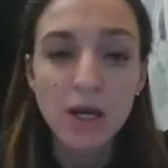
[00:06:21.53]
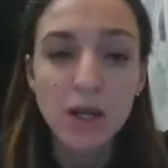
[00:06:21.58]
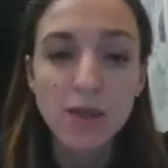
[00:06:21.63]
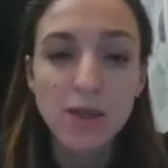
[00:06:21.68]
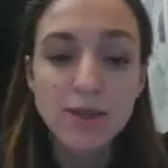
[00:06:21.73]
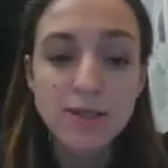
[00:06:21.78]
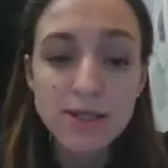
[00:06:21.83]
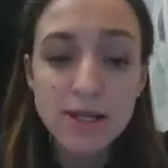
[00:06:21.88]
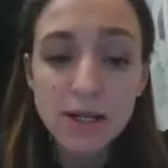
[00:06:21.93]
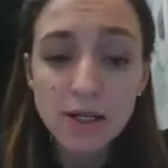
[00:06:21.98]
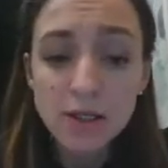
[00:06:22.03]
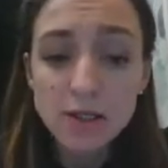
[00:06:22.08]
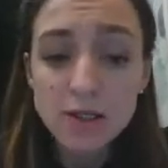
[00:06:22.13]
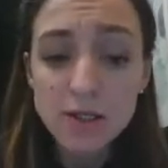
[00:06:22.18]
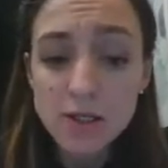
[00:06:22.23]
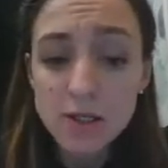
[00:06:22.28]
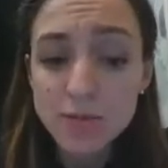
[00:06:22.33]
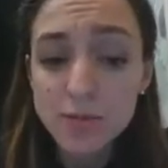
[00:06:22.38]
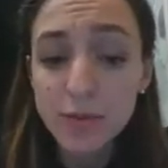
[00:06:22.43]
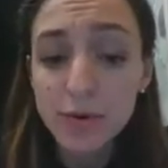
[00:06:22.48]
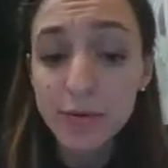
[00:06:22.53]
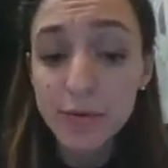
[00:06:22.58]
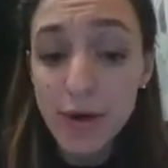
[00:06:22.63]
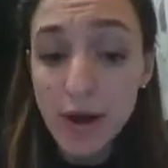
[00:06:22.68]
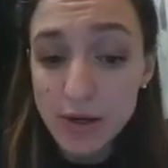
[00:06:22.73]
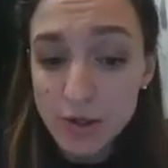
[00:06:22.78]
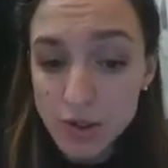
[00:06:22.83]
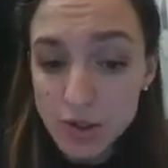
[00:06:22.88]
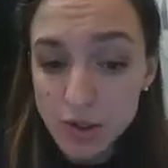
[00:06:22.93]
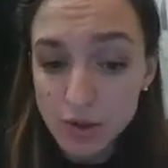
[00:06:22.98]
The second is
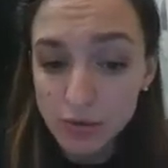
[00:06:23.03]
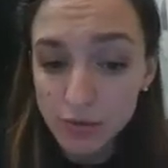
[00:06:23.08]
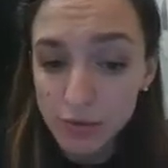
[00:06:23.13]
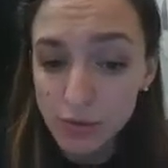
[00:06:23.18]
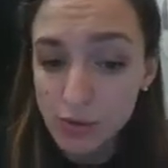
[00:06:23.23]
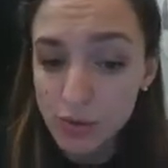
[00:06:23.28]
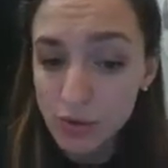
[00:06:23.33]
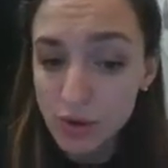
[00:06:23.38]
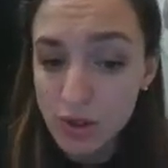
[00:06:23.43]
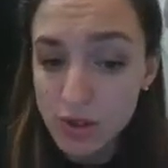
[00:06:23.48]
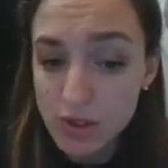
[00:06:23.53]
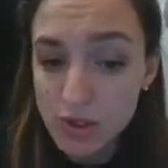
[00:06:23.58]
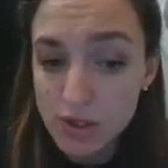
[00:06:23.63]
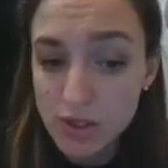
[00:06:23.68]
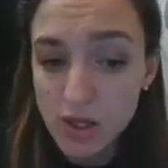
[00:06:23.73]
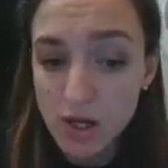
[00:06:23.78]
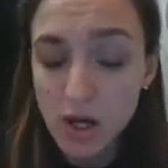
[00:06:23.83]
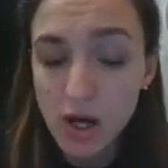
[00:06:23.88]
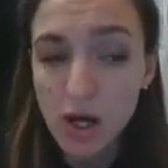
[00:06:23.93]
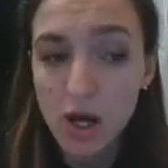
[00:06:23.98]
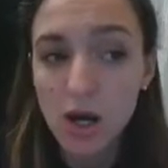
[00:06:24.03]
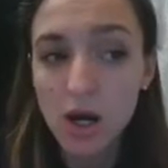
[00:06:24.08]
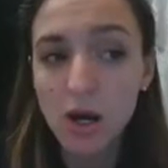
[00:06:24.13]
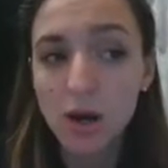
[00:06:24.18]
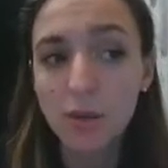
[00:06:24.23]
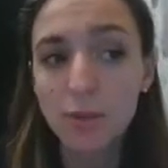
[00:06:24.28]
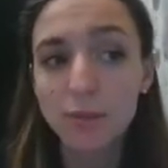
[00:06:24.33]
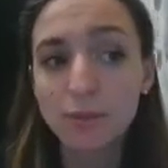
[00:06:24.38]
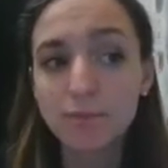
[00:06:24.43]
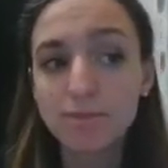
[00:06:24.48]
prevention, of course.
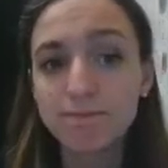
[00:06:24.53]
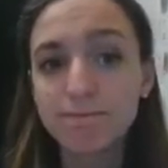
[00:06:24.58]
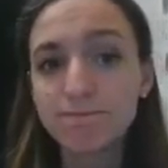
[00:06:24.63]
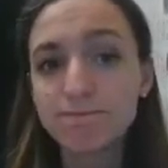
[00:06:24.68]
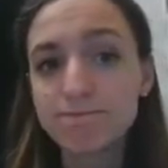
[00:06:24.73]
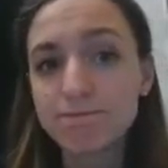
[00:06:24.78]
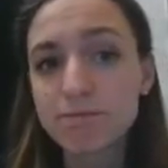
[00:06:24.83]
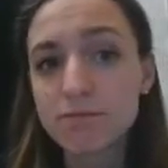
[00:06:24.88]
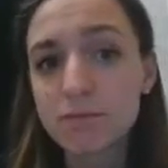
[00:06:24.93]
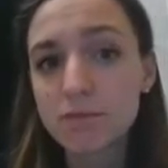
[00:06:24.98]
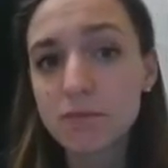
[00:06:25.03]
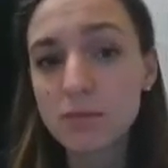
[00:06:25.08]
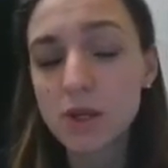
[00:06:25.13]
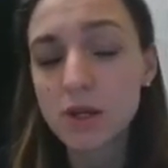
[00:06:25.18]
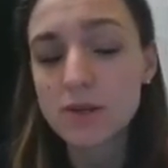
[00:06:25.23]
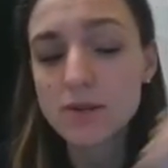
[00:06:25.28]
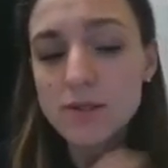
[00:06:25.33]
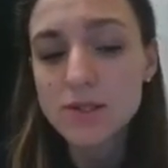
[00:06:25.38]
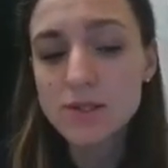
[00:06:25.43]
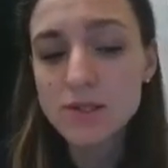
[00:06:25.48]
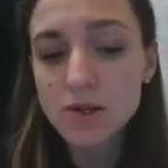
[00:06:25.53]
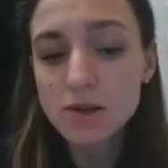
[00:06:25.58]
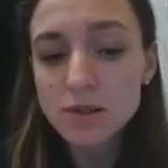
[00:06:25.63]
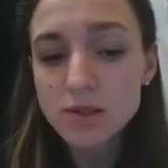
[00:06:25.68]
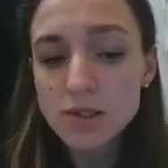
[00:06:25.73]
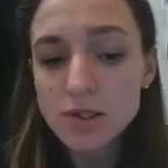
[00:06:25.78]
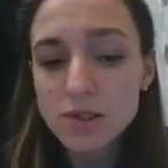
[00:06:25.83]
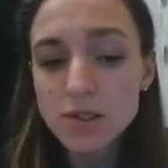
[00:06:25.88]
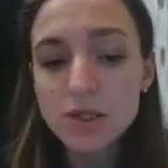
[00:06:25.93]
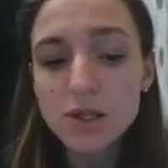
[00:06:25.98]
Um, the
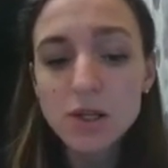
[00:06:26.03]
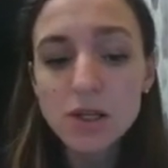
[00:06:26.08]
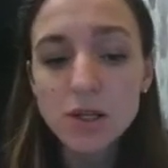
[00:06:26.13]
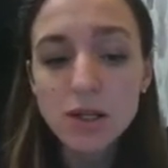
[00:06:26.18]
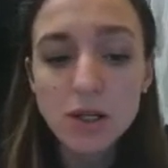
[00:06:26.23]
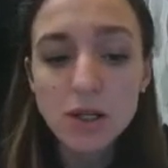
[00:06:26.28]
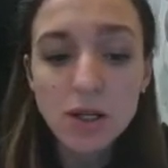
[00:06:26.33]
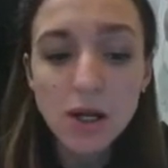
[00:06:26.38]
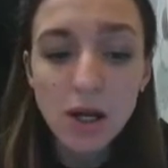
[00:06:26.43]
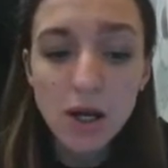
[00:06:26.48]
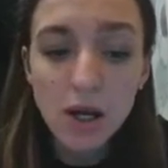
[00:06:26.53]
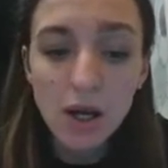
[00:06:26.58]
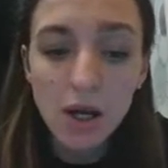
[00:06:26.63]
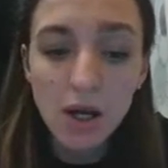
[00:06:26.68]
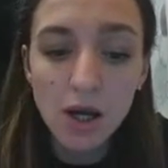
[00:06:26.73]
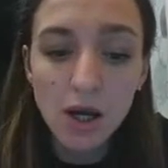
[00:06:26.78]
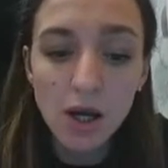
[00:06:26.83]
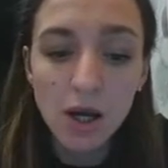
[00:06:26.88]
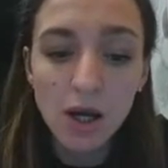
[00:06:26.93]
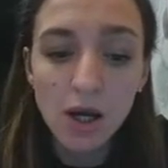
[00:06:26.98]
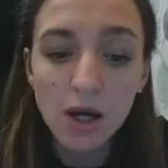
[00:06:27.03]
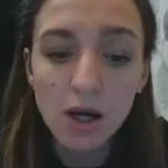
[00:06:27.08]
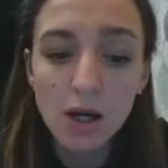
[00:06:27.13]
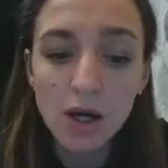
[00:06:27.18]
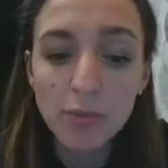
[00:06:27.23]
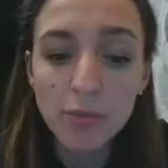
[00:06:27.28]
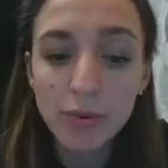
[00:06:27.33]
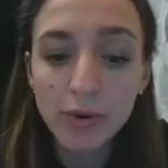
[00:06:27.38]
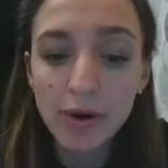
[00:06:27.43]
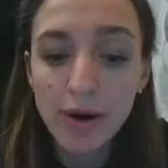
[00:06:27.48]
third, uh,
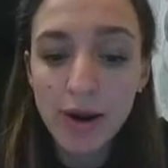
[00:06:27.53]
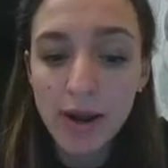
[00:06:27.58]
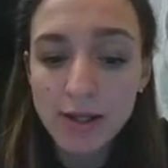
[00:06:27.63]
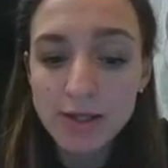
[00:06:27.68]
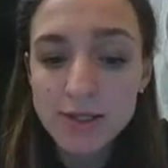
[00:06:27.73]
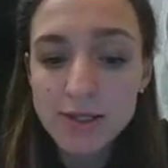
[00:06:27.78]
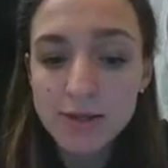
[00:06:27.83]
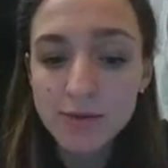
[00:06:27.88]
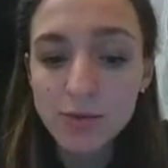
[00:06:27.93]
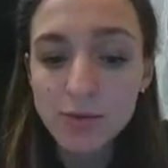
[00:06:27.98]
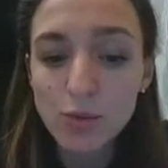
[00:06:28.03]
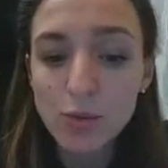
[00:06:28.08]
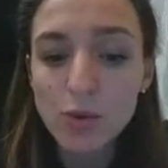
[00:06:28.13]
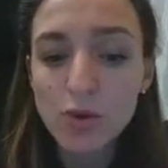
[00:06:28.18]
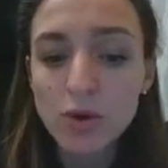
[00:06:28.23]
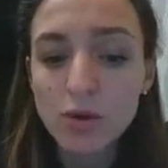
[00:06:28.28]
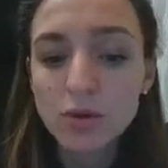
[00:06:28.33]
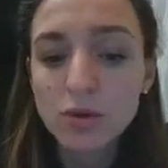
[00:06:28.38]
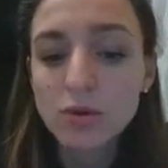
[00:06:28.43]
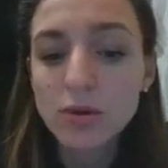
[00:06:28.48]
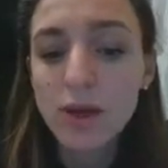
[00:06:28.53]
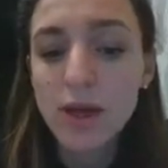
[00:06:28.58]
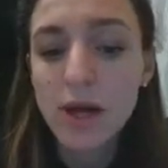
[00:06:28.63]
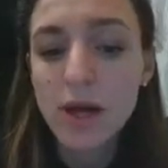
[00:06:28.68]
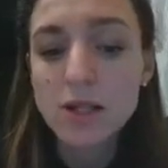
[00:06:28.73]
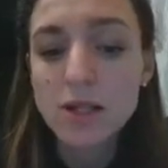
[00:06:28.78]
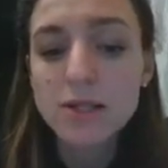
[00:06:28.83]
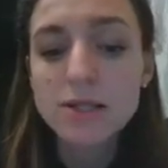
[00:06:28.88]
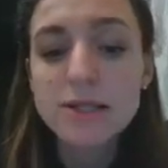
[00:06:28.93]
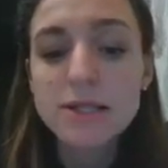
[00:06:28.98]
comprehensive oral
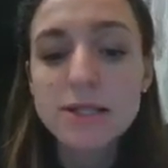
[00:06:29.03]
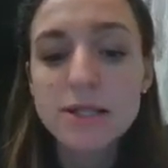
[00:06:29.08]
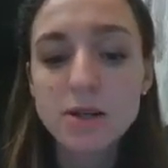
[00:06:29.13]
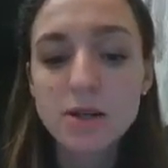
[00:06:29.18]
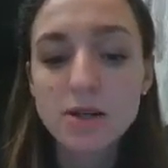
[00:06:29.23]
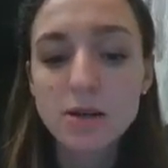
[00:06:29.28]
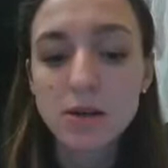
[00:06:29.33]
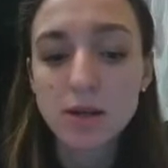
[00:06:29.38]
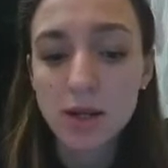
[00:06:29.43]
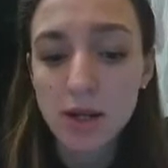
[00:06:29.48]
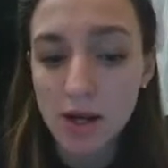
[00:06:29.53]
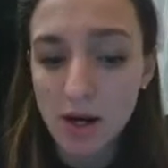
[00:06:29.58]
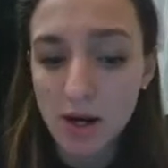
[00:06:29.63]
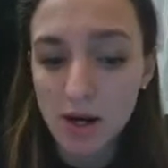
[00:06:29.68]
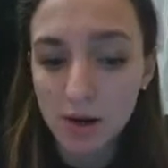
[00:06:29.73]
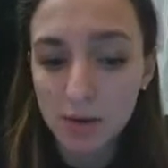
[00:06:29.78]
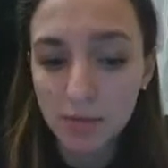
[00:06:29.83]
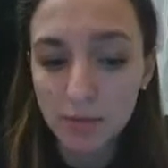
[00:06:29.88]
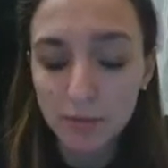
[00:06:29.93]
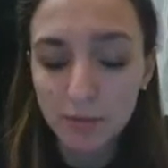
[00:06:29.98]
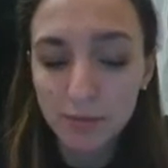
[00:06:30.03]
health care.